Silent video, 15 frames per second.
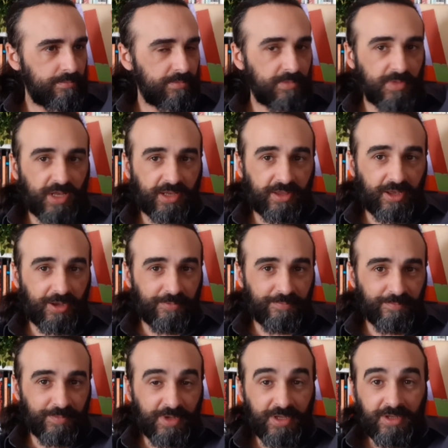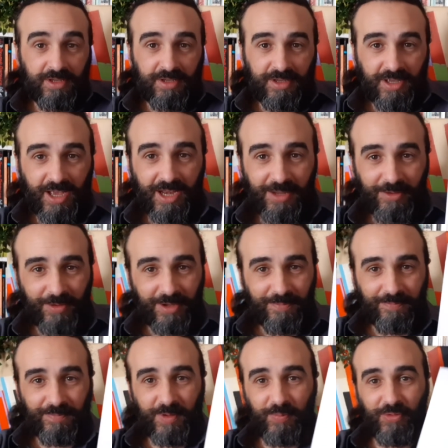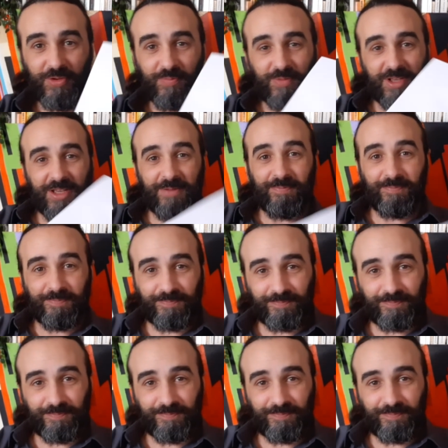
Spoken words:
Like that. Anyway, the point being,